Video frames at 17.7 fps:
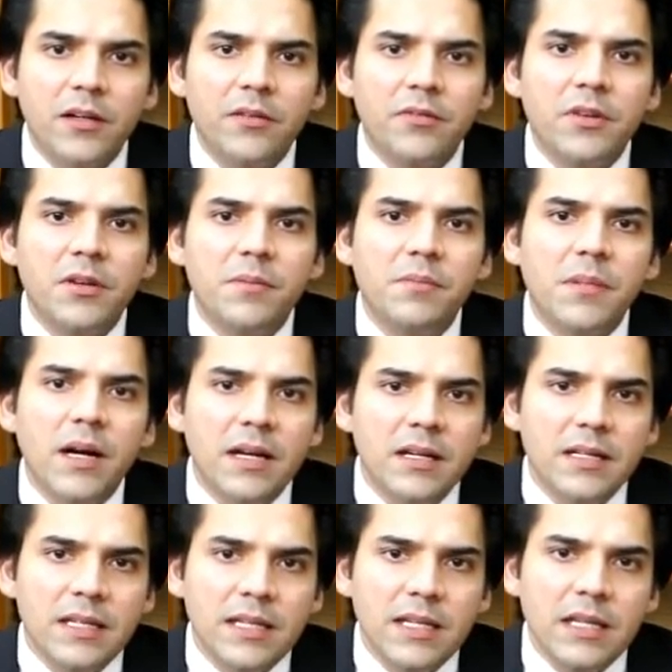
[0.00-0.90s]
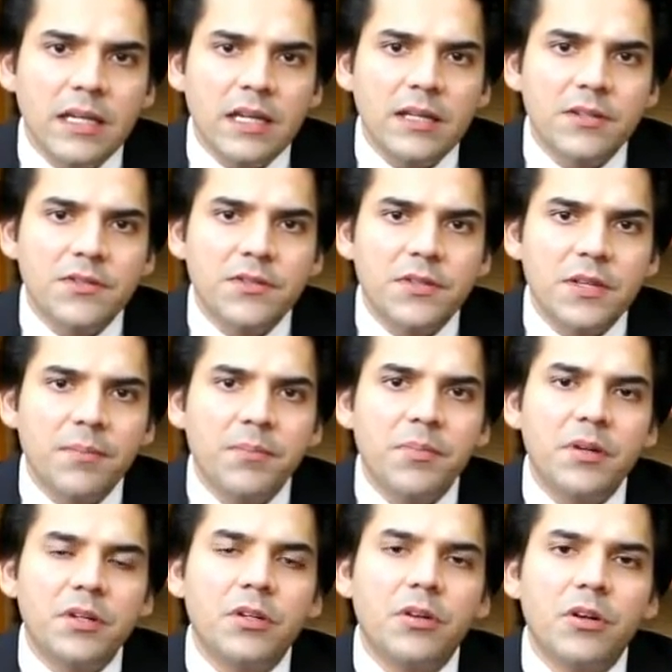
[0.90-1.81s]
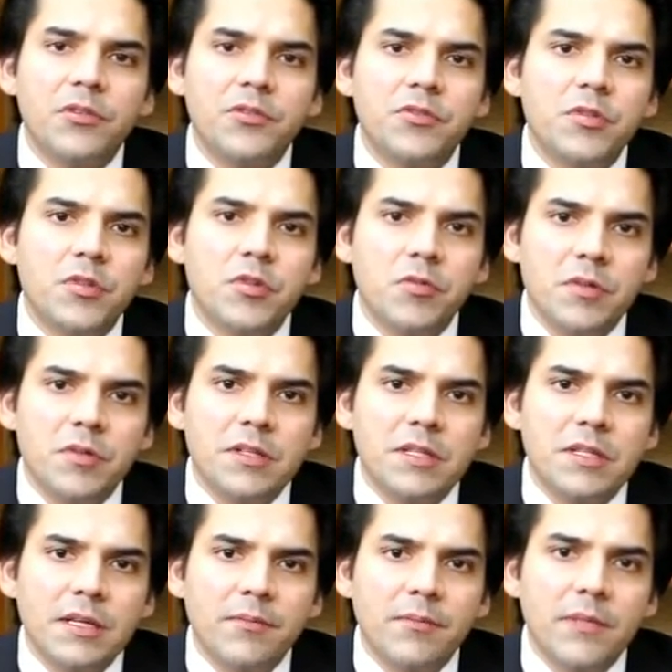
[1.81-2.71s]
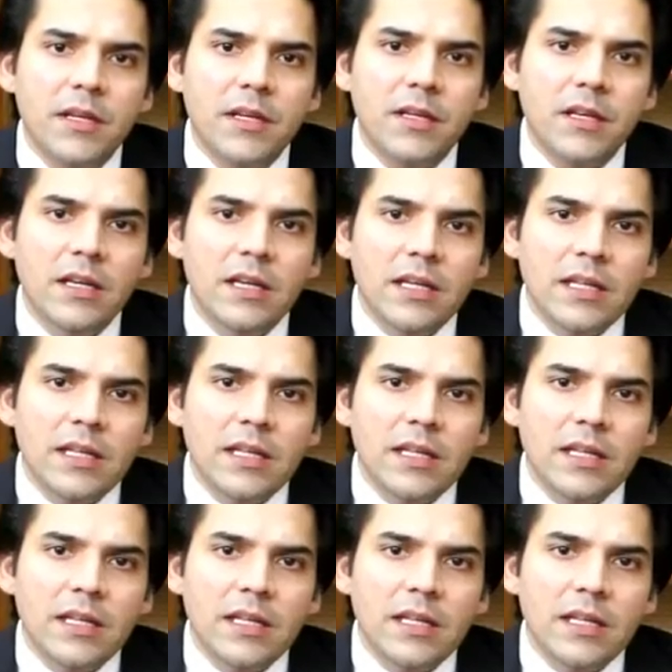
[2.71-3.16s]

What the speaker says: of demanding a separate Constituent Assembly,